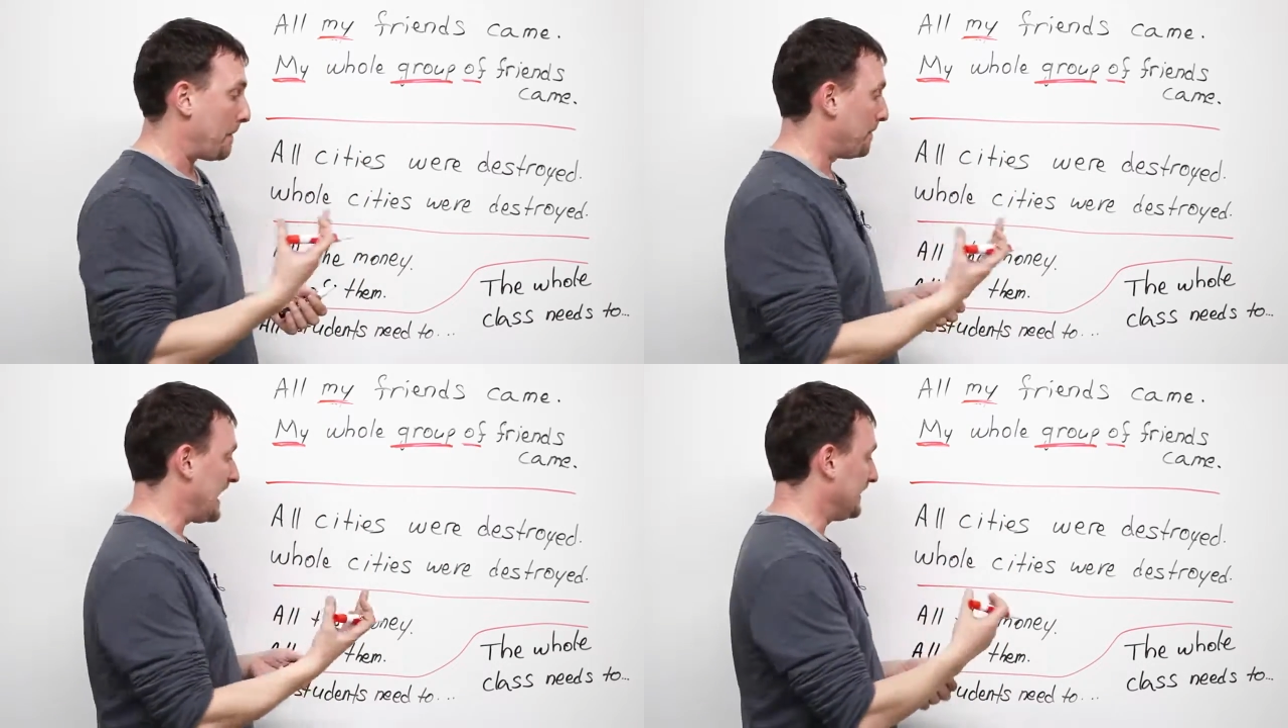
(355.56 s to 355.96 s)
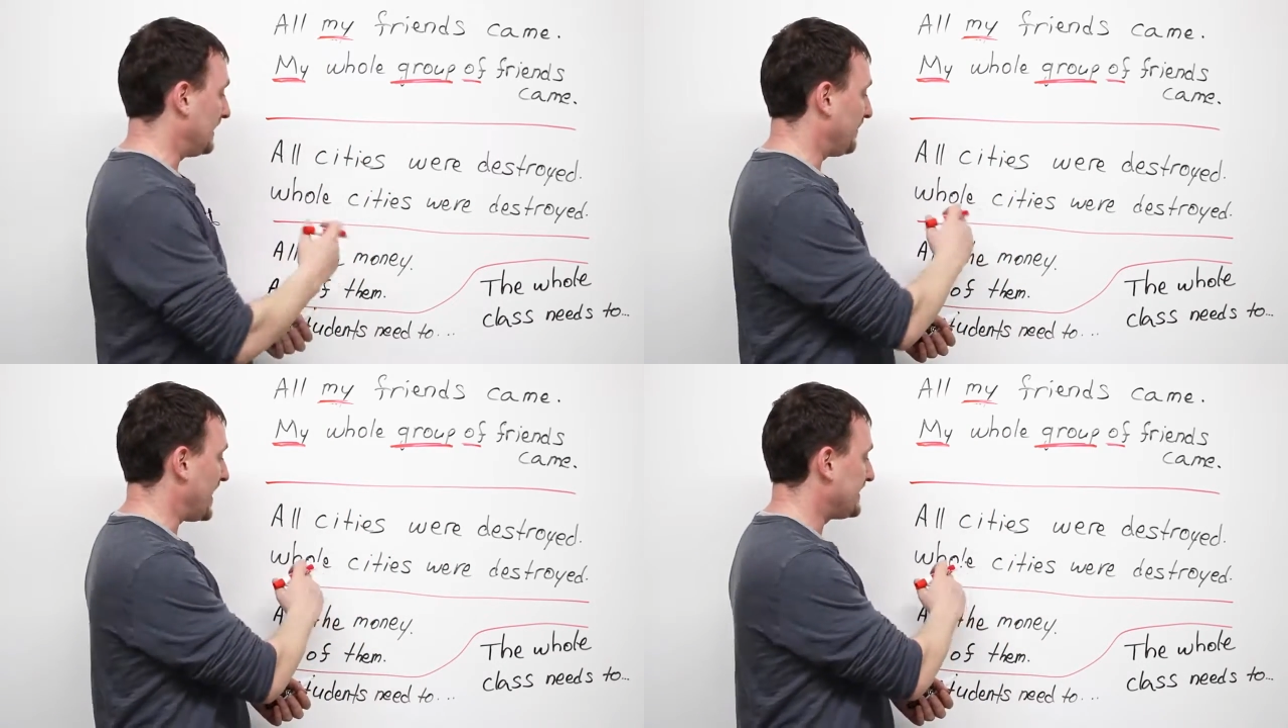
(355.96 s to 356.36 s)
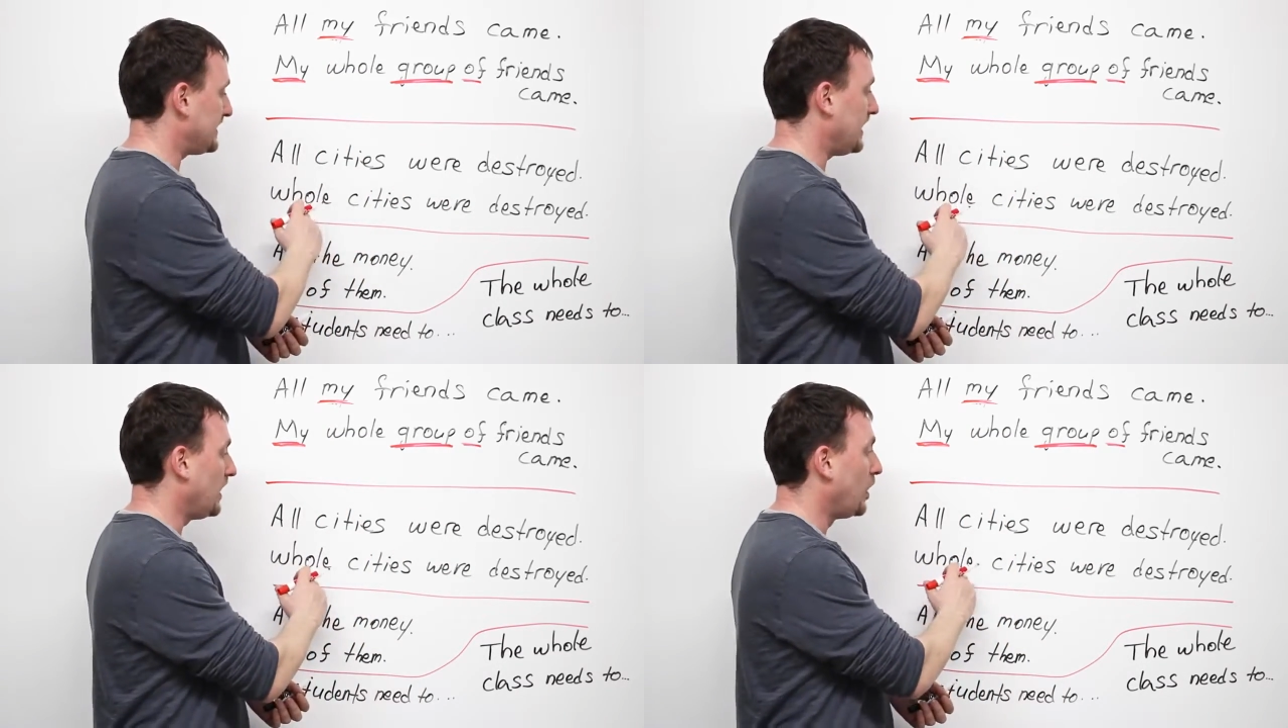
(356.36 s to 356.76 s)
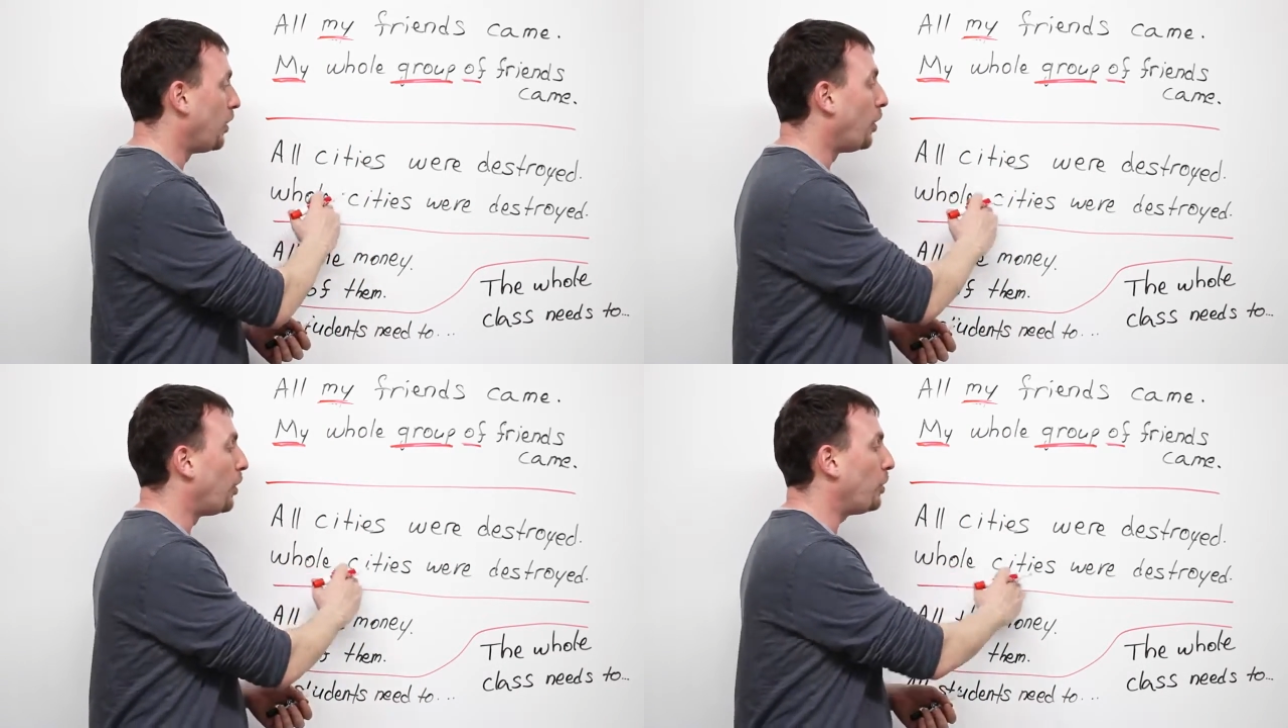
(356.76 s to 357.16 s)
But if I say
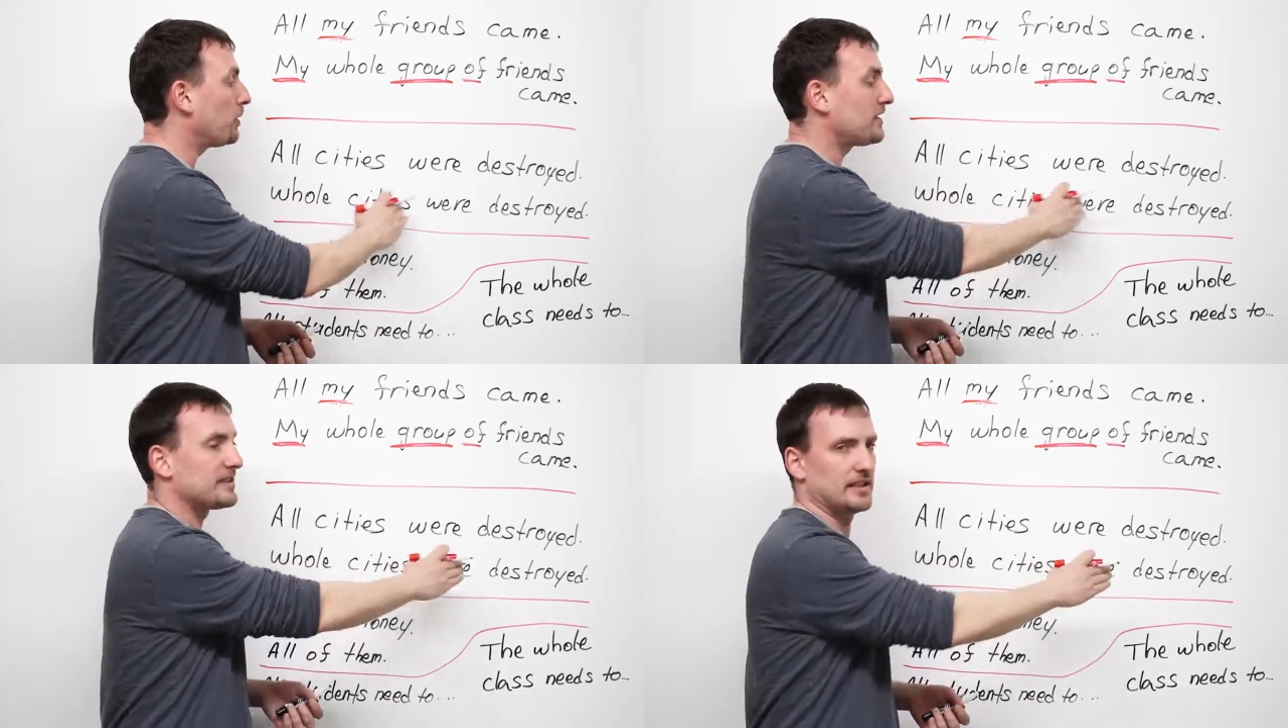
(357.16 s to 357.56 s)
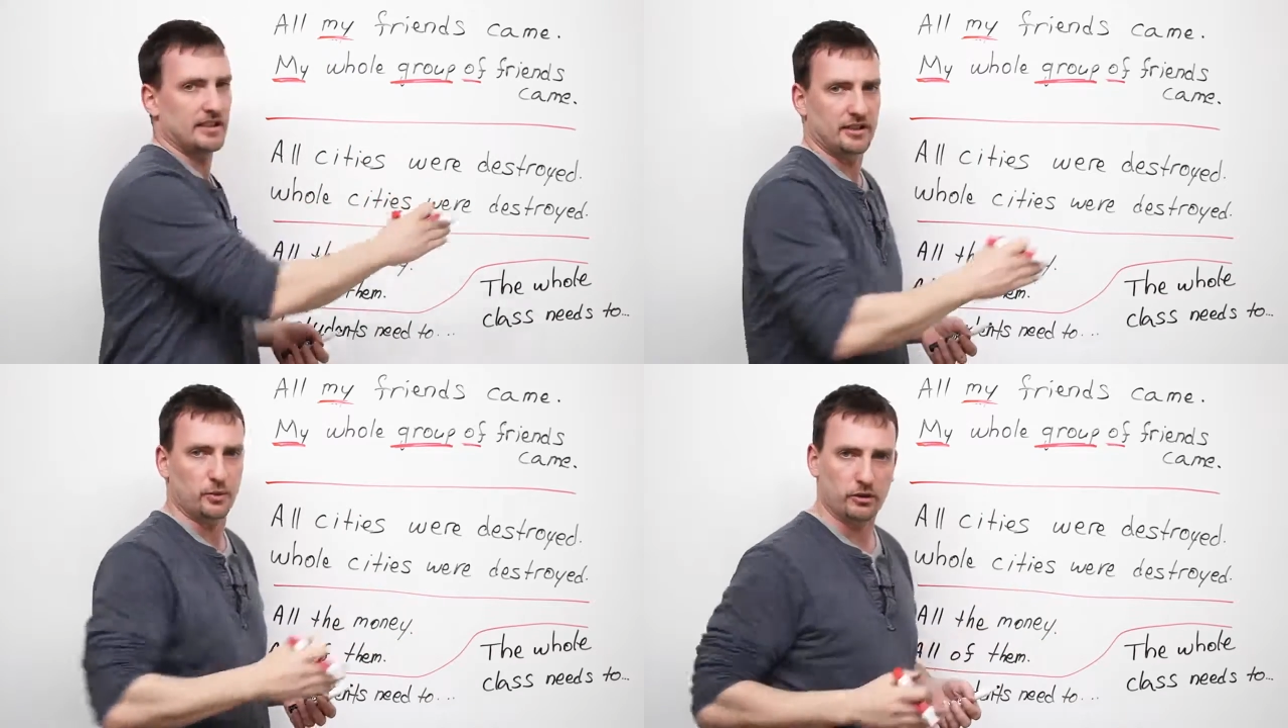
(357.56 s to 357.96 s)
whole cities